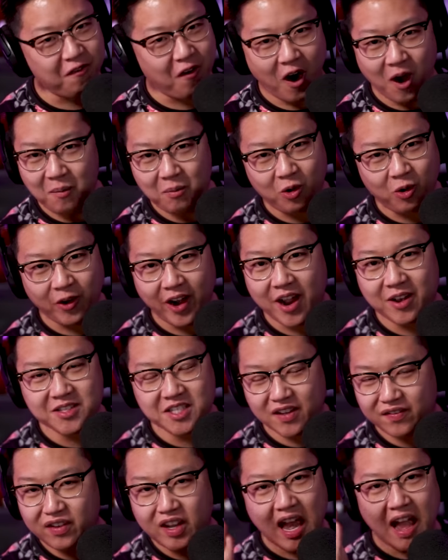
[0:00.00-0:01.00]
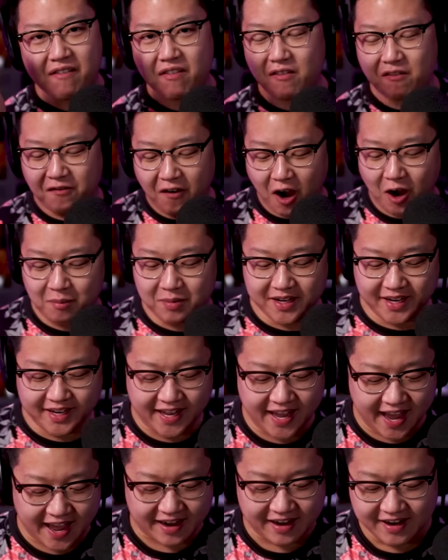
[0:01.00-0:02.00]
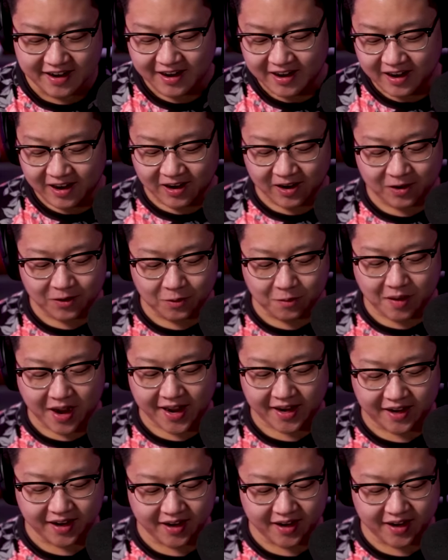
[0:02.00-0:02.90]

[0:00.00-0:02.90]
farm crowns if you haven't farmed it yet. Oh my